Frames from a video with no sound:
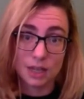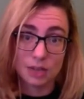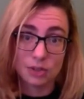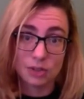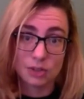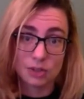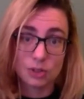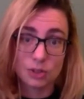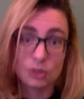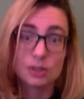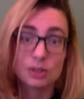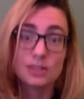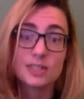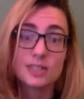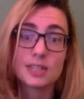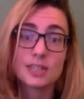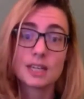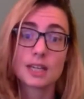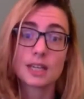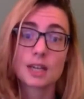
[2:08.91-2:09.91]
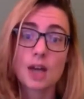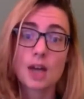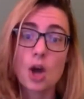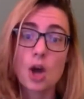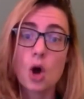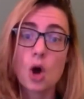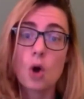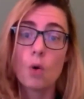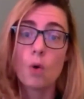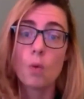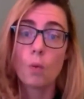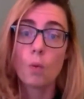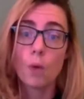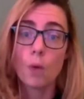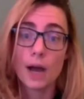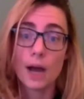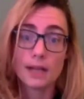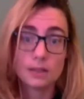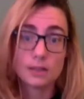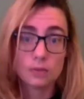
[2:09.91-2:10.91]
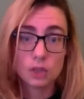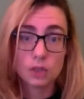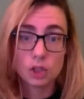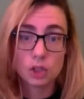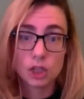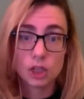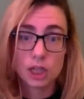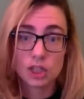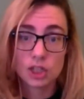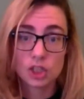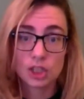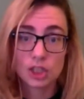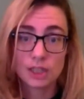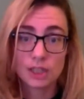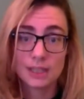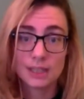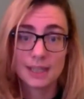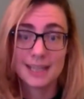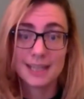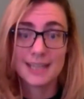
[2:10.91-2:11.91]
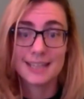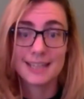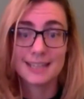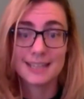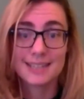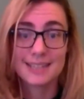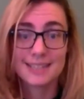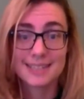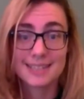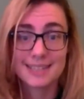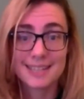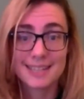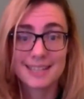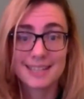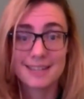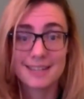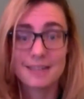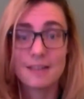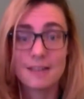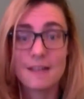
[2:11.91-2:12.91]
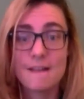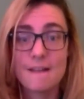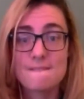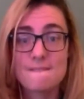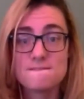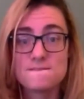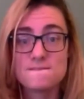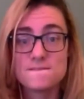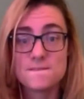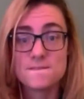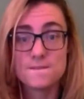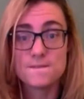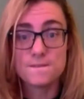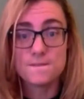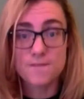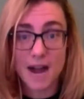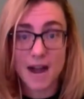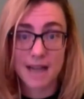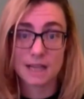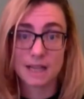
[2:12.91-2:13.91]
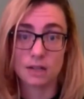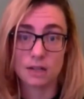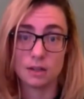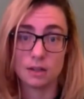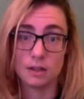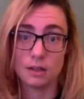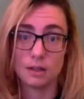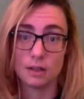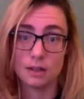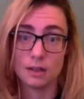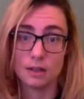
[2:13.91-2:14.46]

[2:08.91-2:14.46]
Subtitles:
So you can see why differentiation is still vital